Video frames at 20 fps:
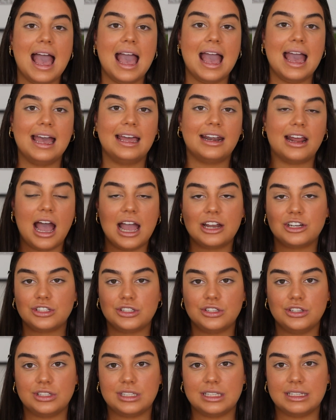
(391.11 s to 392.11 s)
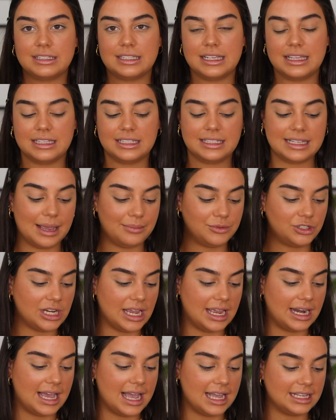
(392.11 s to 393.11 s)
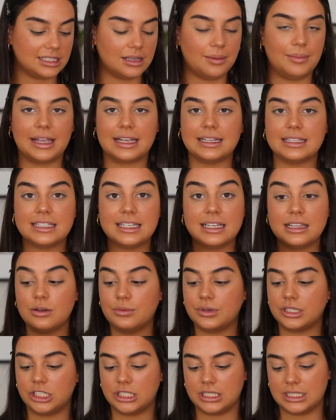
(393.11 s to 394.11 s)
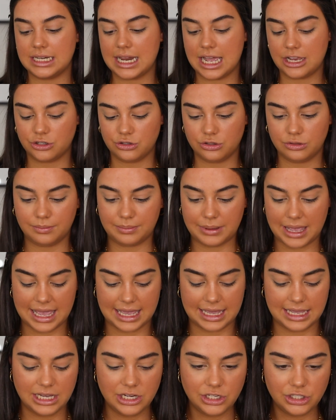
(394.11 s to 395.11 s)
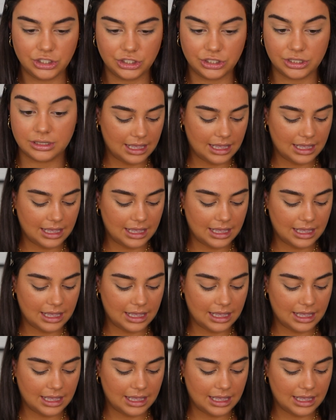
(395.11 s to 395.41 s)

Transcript: And I just use this in the same shade as my concealer, which is Natural Beige.